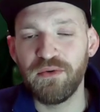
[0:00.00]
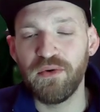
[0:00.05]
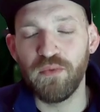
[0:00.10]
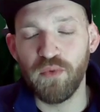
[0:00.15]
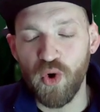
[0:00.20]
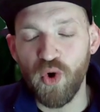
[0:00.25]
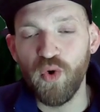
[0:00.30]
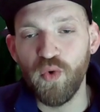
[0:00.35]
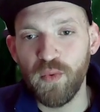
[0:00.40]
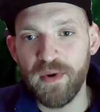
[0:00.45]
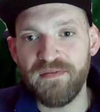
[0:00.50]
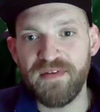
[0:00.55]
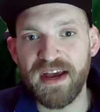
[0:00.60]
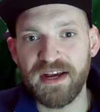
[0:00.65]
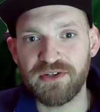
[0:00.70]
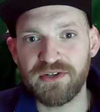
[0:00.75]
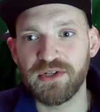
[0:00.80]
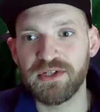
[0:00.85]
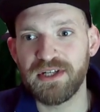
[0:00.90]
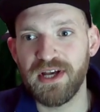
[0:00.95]
all with
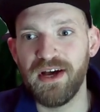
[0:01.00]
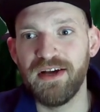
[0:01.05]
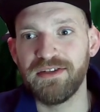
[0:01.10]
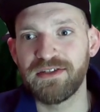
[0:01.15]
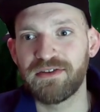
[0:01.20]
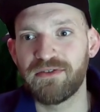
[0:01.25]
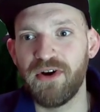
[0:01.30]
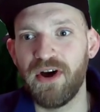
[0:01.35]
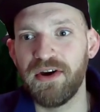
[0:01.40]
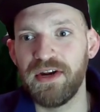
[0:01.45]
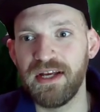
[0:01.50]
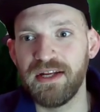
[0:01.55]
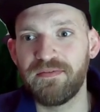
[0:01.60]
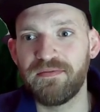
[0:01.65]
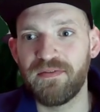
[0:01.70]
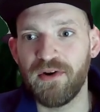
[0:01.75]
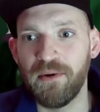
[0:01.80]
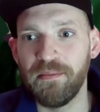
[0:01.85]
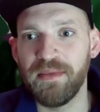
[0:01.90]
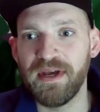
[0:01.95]
extra turns granted
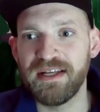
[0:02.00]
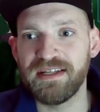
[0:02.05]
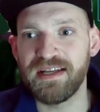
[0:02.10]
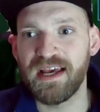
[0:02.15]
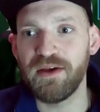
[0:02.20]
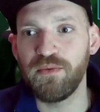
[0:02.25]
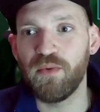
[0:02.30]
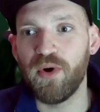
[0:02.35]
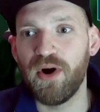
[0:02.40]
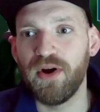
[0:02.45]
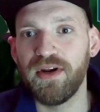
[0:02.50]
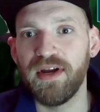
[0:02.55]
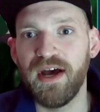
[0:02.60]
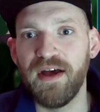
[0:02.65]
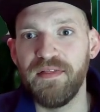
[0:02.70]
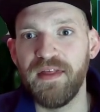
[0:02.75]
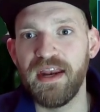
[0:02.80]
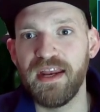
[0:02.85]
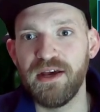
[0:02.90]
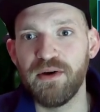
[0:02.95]
from his A1,
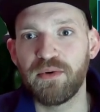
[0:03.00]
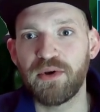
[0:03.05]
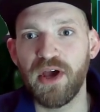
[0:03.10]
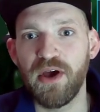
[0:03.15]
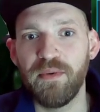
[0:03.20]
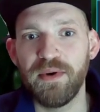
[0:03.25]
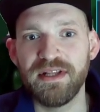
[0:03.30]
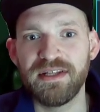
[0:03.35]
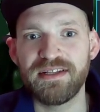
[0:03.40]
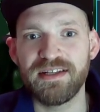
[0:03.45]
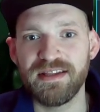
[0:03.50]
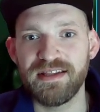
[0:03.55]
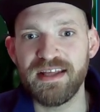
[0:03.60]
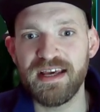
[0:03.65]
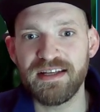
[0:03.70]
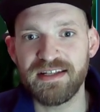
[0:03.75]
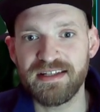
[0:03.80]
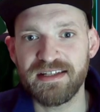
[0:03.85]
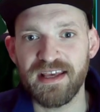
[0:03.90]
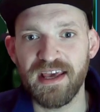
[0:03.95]
and then he'll go into
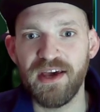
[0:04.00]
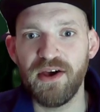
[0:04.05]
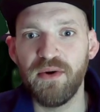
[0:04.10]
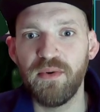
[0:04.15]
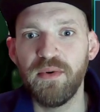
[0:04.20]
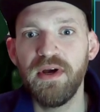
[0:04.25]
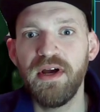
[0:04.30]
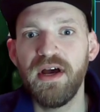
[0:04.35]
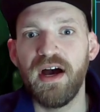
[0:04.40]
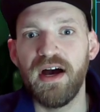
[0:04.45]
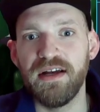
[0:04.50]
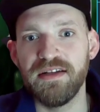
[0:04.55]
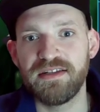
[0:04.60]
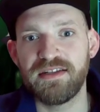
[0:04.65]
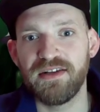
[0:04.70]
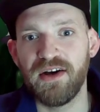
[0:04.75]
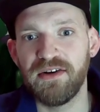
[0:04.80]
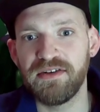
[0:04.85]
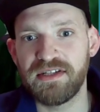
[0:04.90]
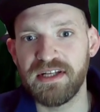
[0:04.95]
this skill and
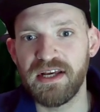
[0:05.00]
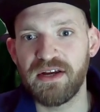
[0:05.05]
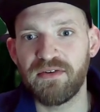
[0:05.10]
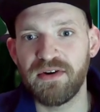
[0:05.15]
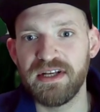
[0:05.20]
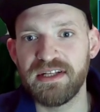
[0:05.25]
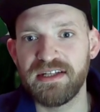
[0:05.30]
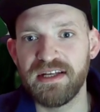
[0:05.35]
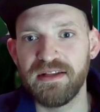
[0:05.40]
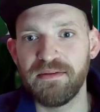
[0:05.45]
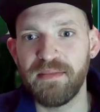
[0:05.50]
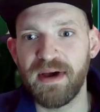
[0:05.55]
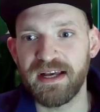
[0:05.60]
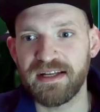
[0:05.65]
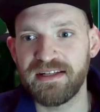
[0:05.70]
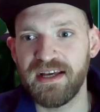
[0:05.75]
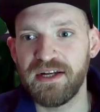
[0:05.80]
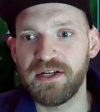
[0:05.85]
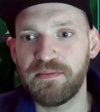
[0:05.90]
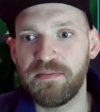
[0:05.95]
start decreasing the
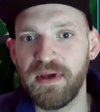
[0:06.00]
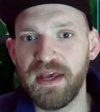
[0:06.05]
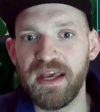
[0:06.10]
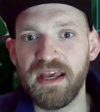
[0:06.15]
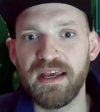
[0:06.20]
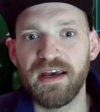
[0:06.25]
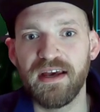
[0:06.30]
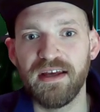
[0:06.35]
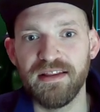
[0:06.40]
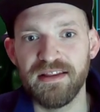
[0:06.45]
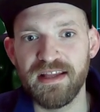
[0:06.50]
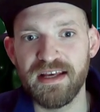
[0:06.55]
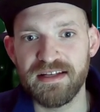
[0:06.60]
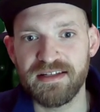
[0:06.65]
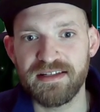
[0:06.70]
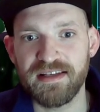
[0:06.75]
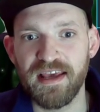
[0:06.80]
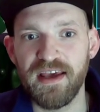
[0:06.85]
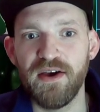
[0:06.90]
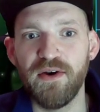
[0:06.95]
max HP and this
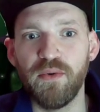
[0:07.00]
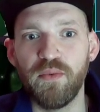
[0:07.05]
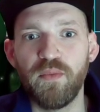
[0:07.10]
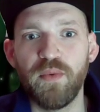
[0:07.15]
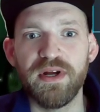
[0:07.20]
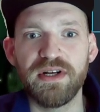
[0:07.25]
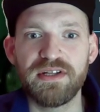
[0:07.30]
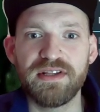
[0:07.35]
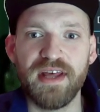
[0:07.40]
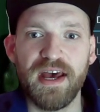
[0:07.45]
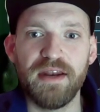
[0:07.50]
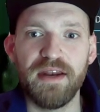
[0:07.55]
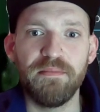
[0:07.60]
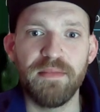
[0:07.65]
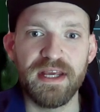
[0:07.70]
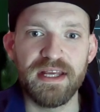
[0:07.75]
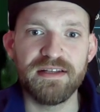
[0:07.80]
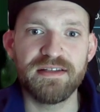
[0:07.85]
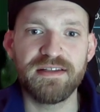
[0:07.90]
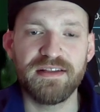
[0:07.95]
skill, which then
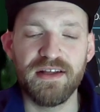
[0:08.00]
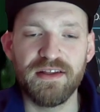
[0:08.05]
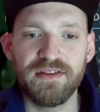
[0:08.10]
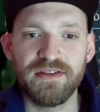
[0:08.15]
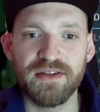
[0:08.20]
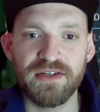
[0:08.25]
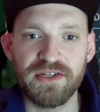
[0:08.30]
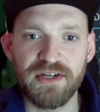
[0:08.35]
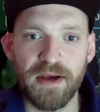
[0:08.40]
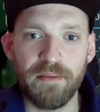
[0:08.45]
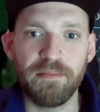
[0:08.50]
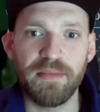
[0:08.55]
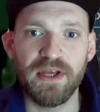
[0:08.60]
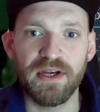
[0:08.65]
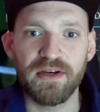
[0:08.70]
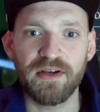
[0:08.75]
means that the champion